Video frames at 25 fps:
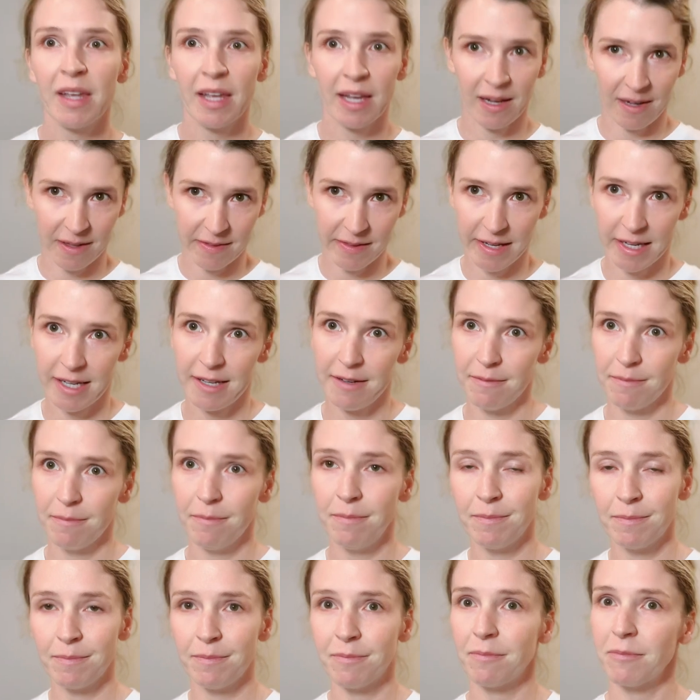and then
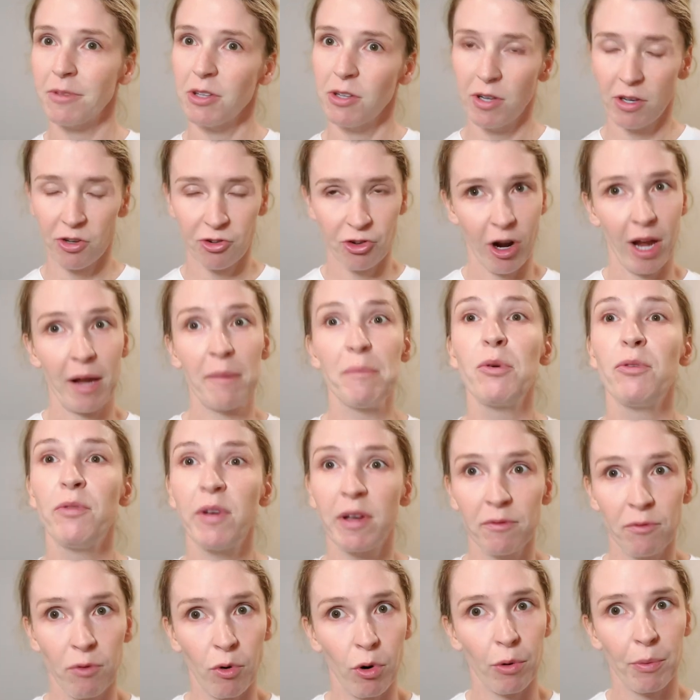you can try
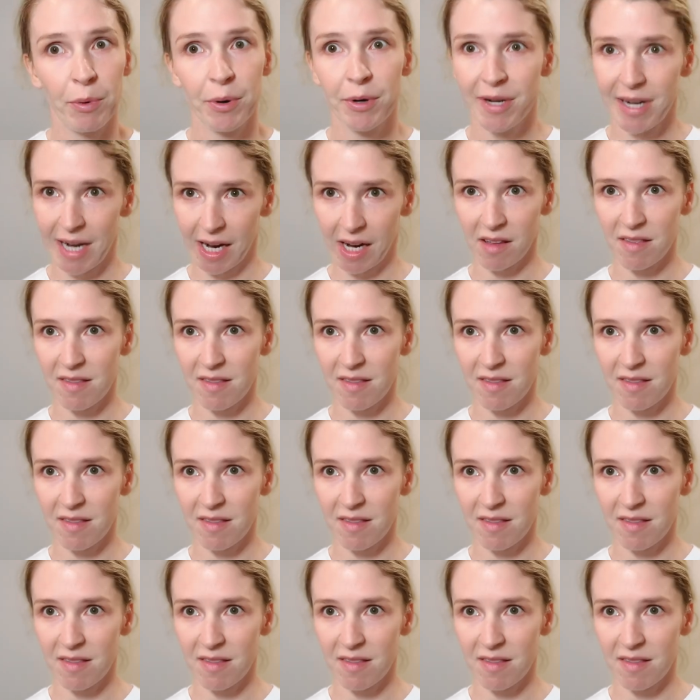moving forward next